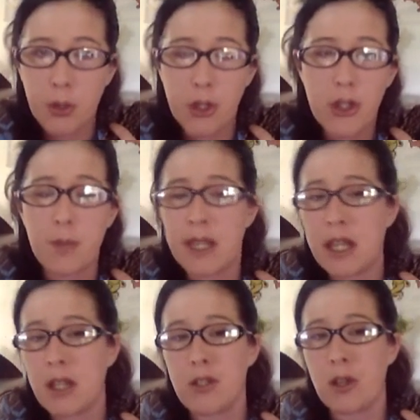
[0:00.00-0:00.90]
it,
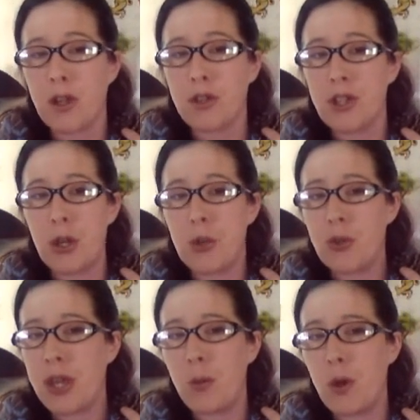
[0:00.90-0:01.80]
because or else, you know,
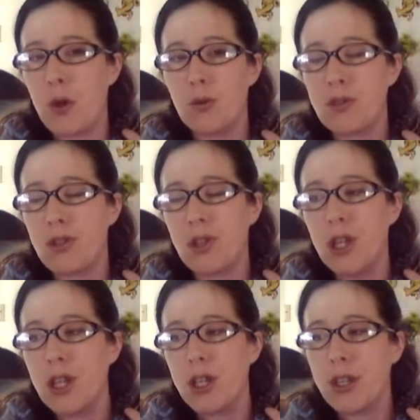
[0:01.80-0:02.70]
they won't
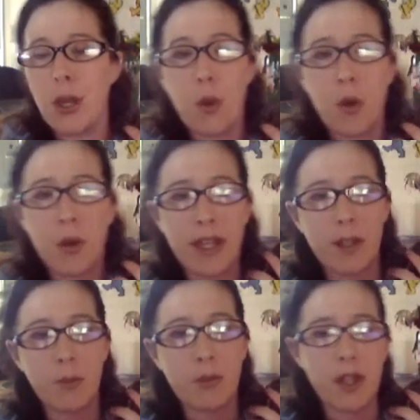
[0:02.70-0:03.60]
end
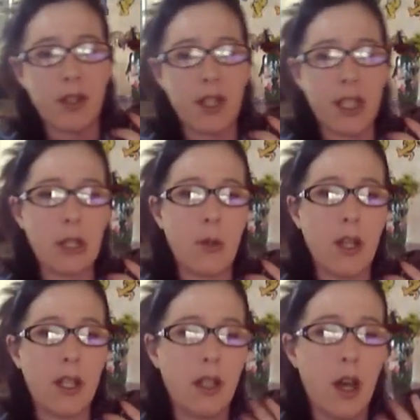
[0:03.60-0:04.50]
up trusting you. And